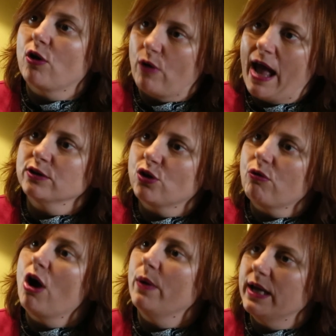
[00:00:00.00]
and
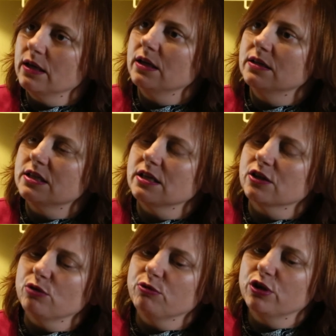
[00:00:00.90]
growing Indian
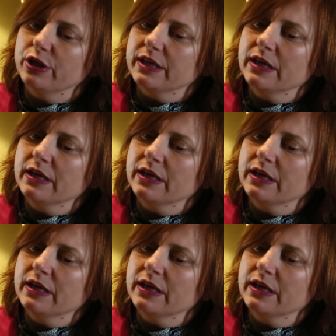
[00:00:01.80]
community.